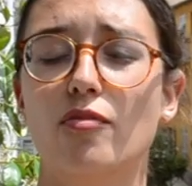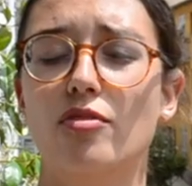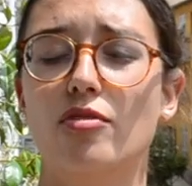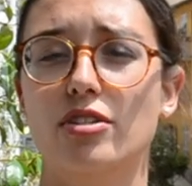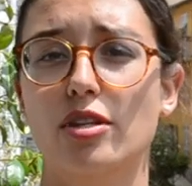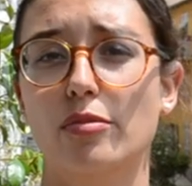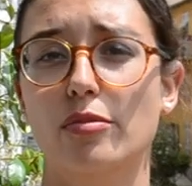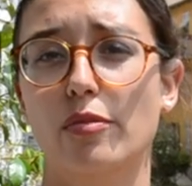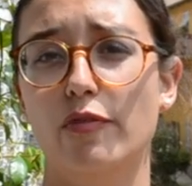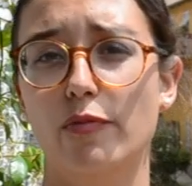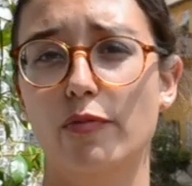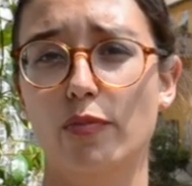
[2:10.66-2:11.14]

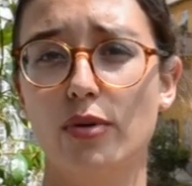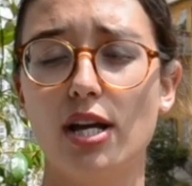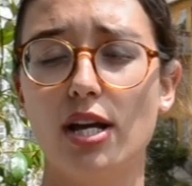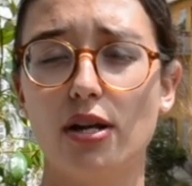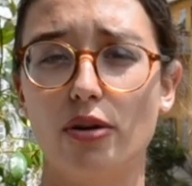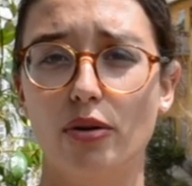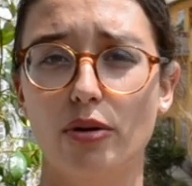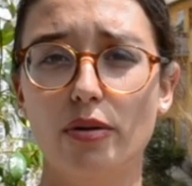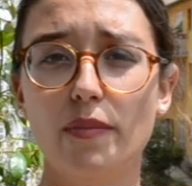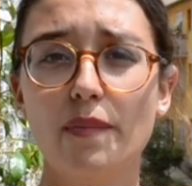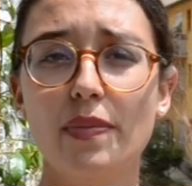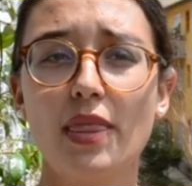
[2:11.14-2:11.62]
Museum of
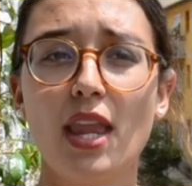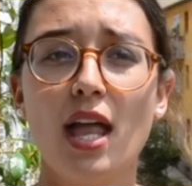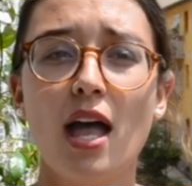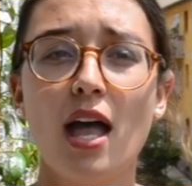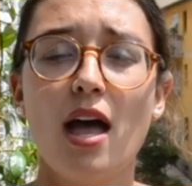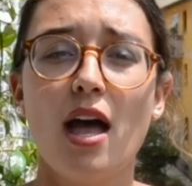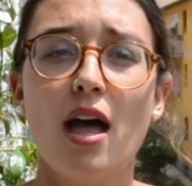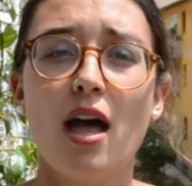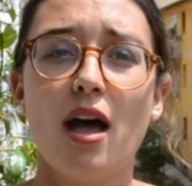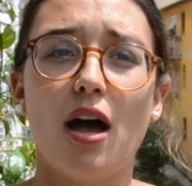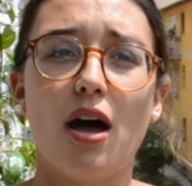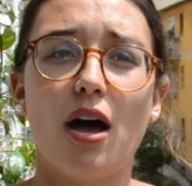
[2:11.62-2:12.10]
Monaco.
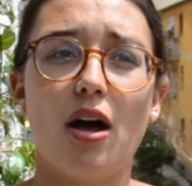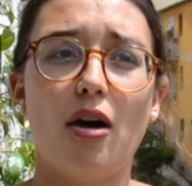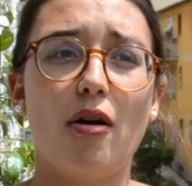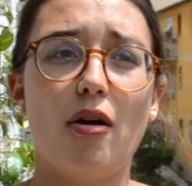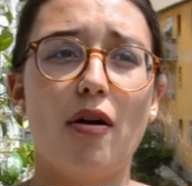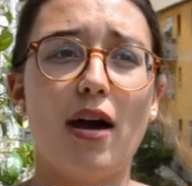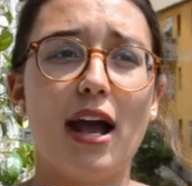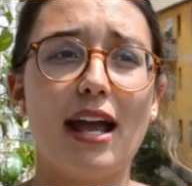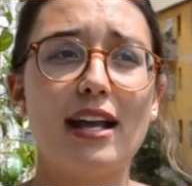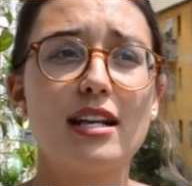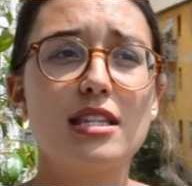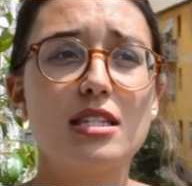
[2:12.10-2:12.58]

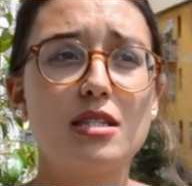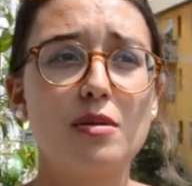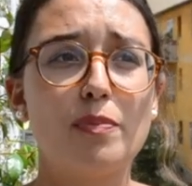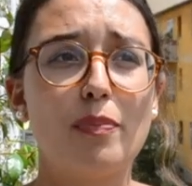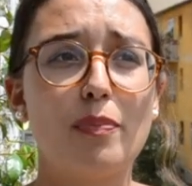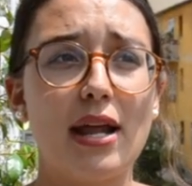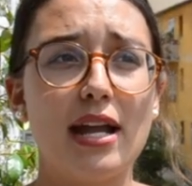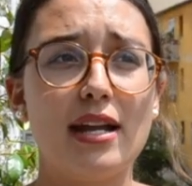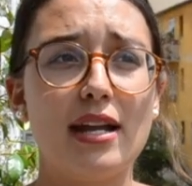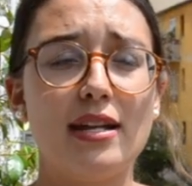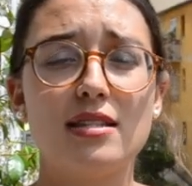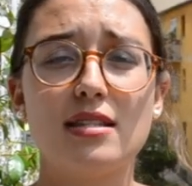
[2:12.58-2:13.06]
I
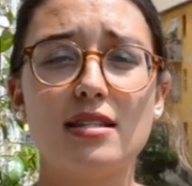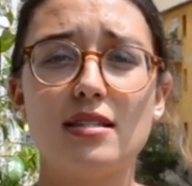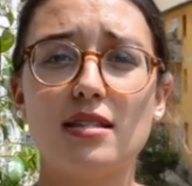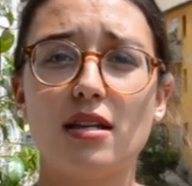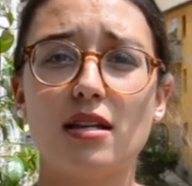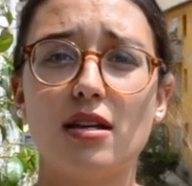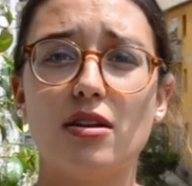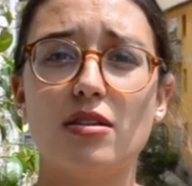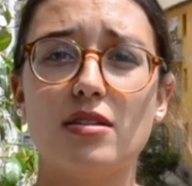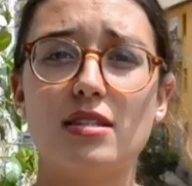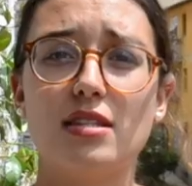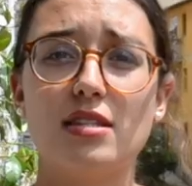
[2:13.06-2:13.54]
explain
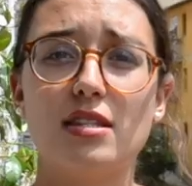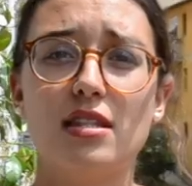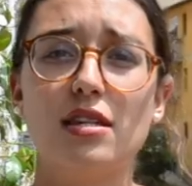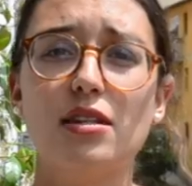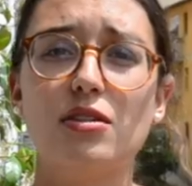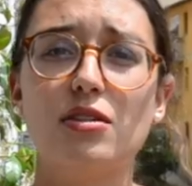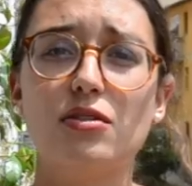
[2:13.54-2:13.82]
sea